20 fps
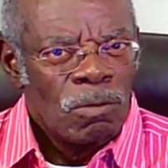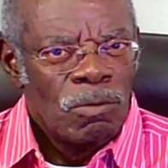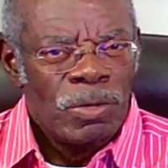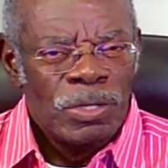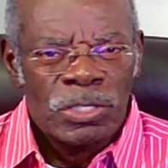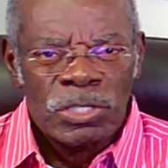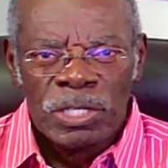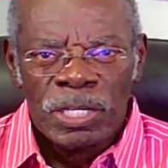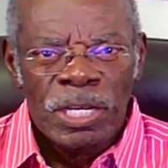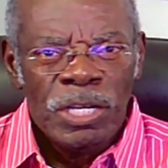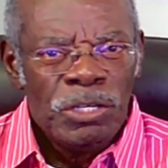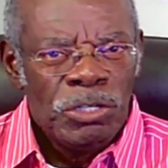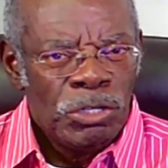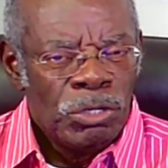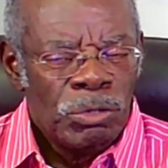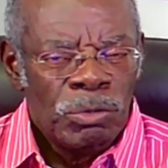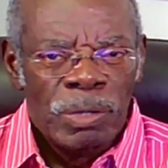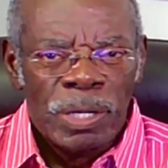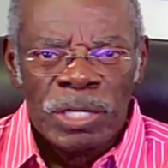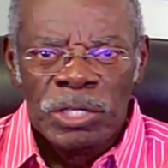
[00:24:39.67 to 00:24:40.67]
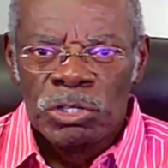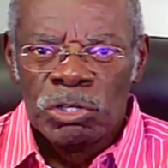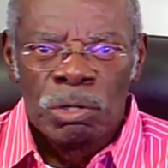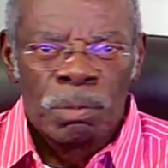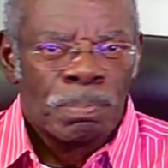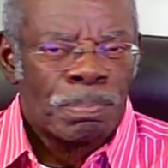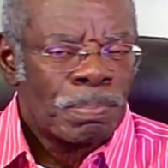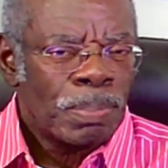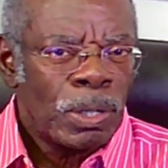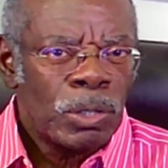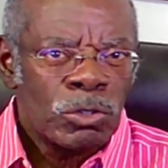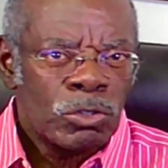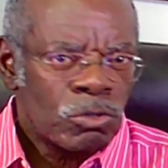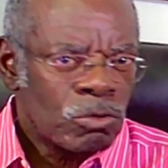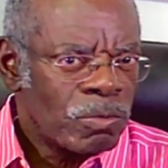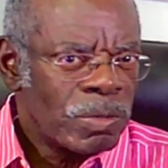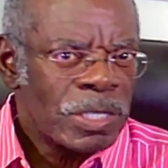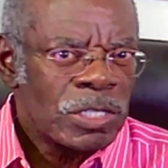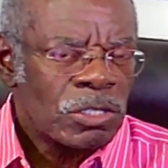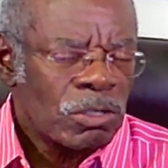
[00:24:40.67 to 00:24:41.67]
We've seen you in your
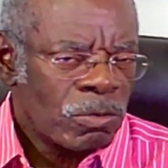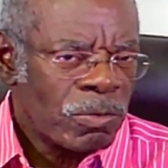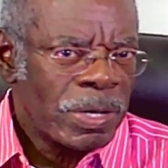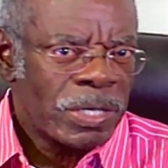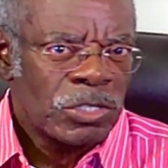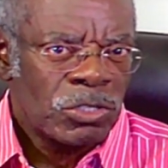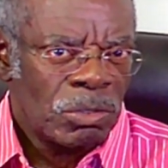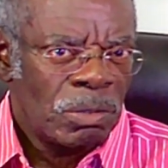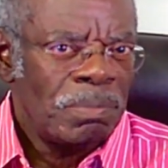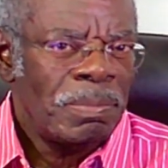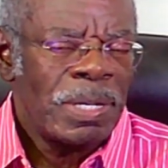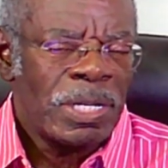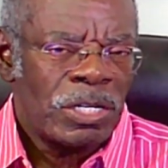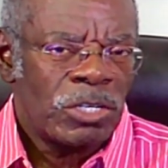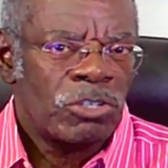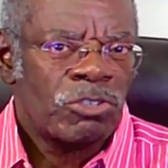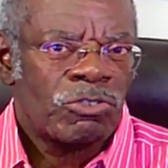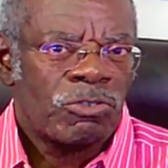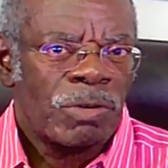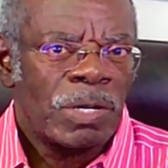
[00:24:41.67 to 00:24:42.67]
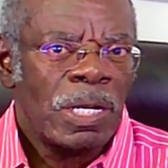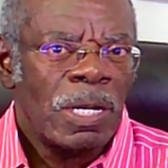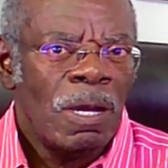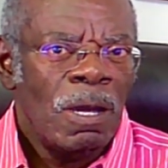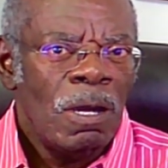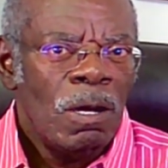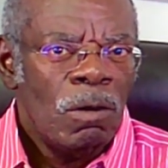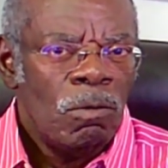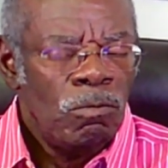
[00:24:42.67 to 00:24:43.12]
post resurrection ministry.